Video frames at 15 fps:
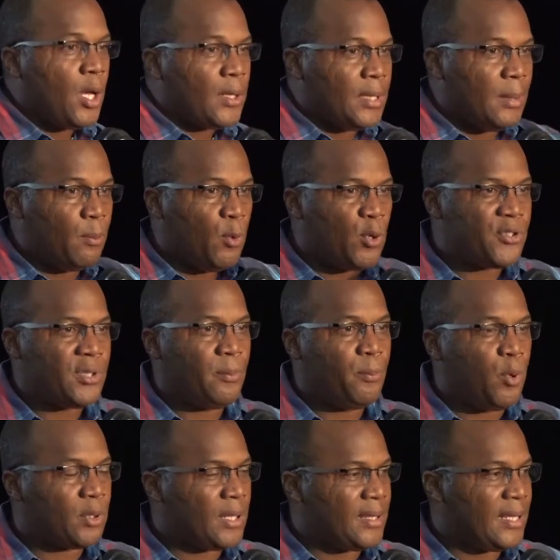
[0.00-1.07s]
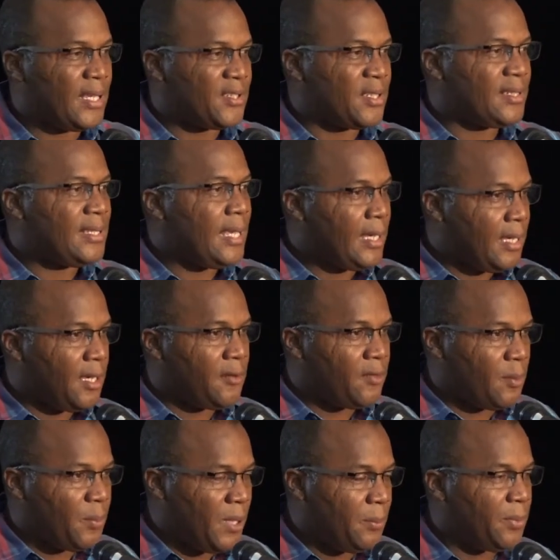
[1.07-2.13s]
The most important thing is to take care of
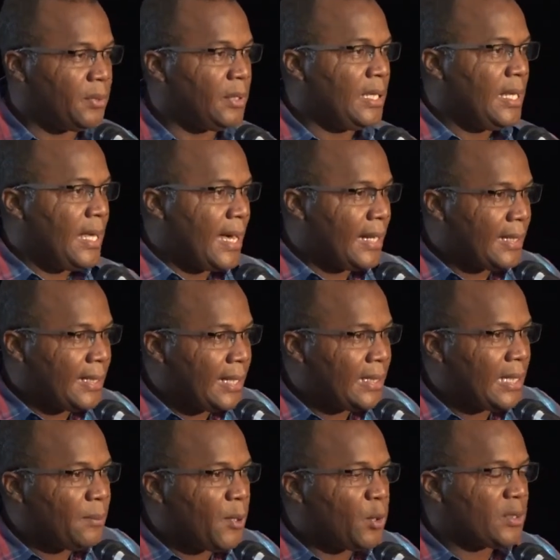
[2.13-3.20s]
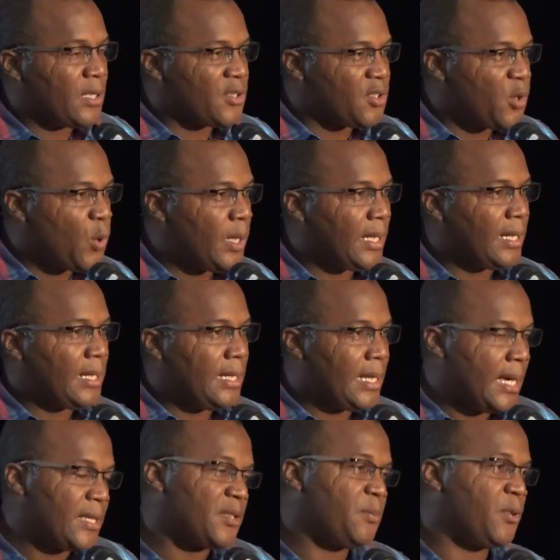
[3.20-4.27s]
the people and get them out as quickly
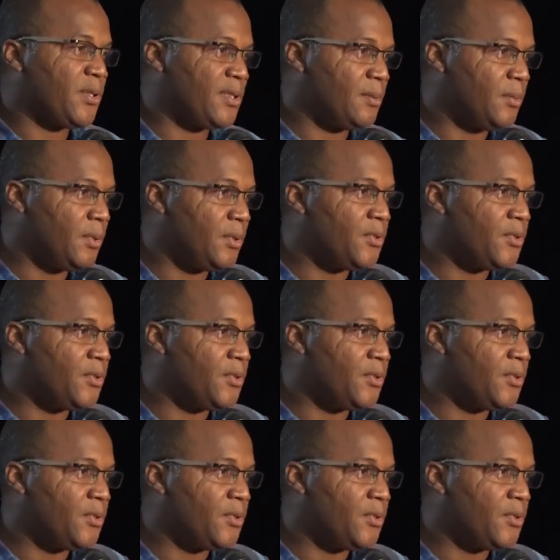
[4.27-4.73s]
as possible.